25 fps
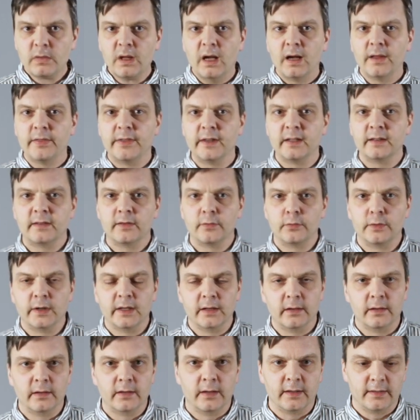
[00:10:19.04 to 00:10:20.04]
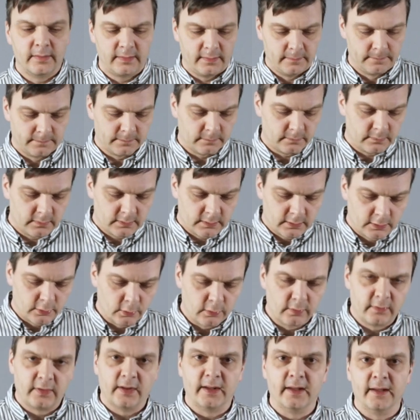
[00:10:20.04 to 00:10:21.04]
I think the real
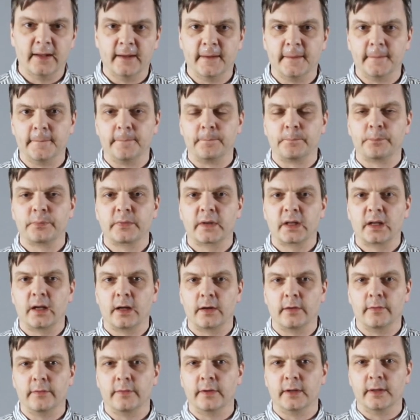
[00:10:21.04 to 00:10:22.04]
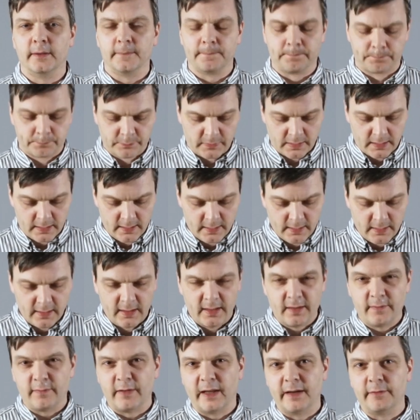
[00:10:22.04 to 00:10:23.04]
good kind of
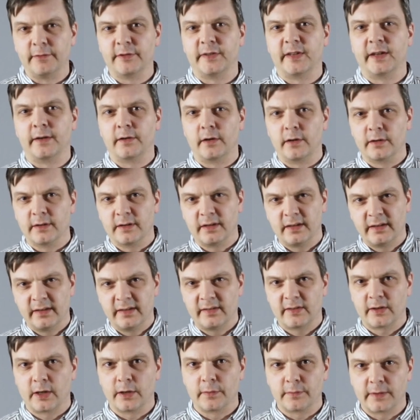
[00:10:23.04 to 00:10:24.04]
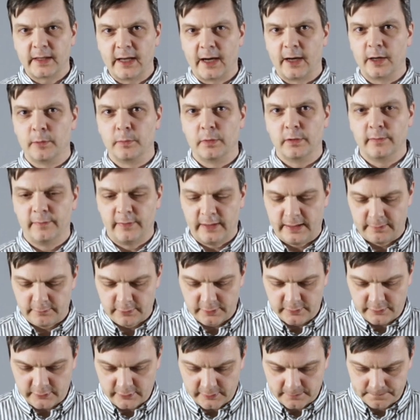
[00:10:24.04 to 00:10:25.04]
flavors here are these kind of caramel
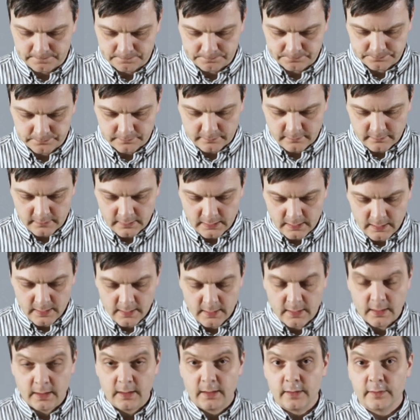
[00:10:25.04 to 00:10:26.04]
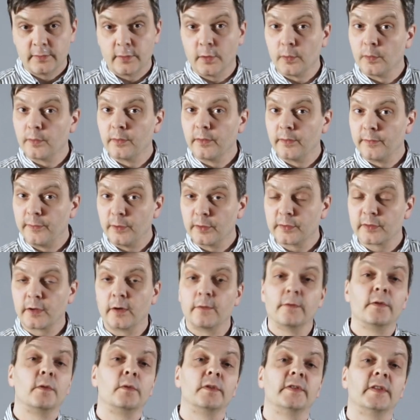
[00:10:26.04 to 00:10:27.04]
flavors. So the first
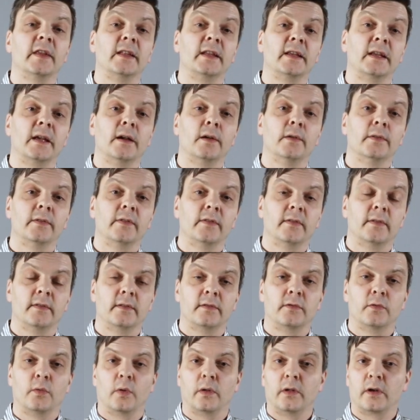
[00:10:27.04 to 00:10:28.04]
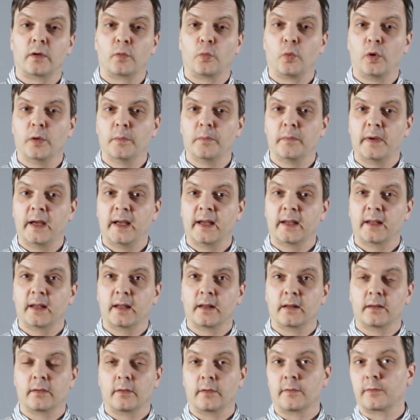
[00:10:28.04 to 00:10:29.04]
coffee we're sending out to all our 1 bag,
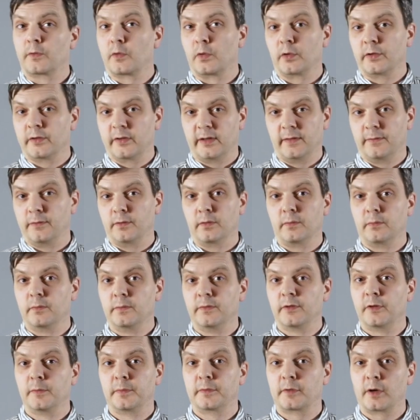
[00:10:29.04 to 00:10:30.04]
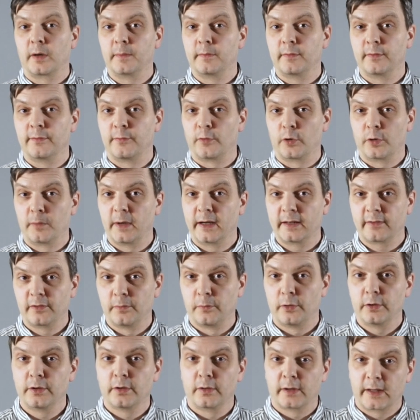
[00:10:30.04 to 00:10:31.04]
and of course if you subscribe to 4 bags or
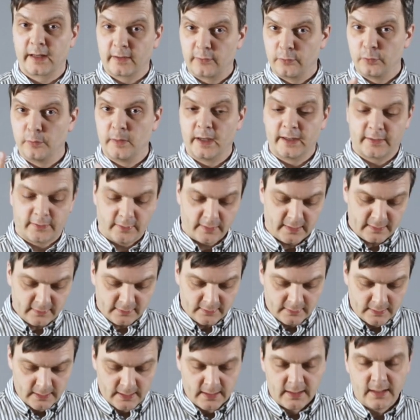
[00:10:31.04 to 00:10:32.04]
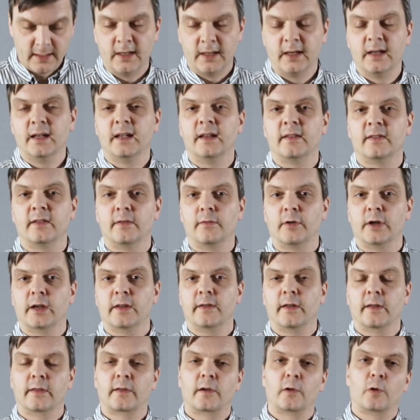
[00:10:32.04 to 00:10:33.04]
more, you'll get 2 bags of this, is the
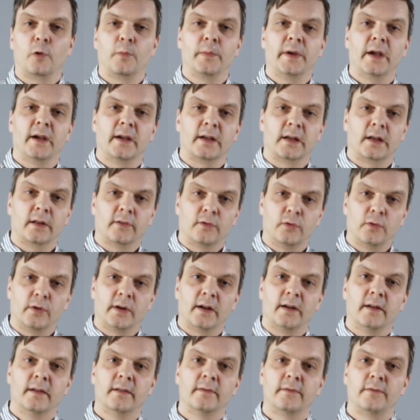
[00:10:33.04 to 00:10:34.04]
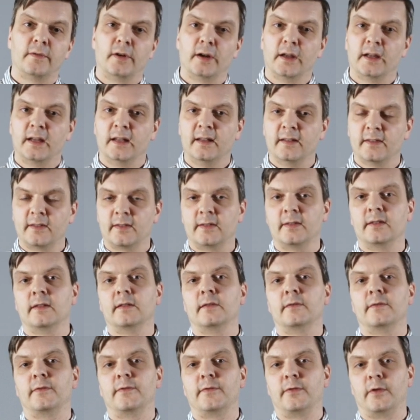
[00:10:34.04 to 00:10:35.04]
Variedad Colombia and Caturra varieties
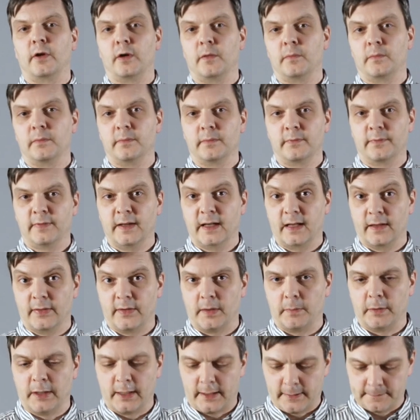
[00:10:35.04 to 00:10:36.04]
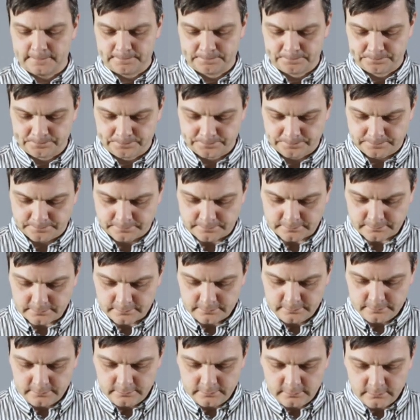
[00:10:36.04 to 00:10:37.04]
from Finca Tamana.
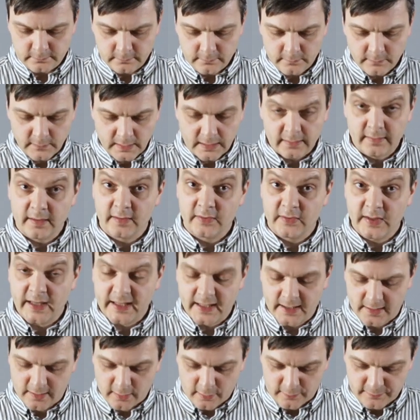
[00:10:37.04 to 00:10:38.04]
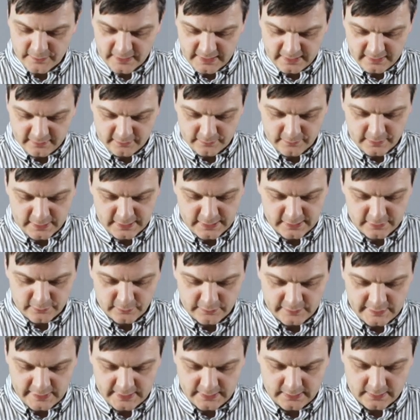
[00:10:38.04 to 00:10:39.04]
The second coffee is very
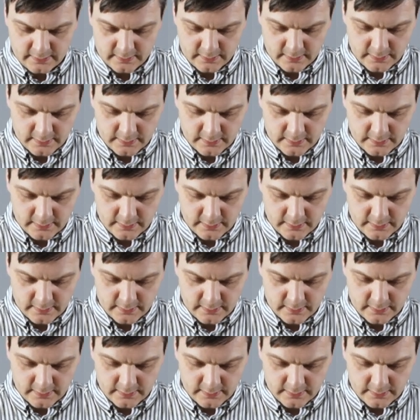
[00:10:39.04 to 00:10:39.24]
interesting.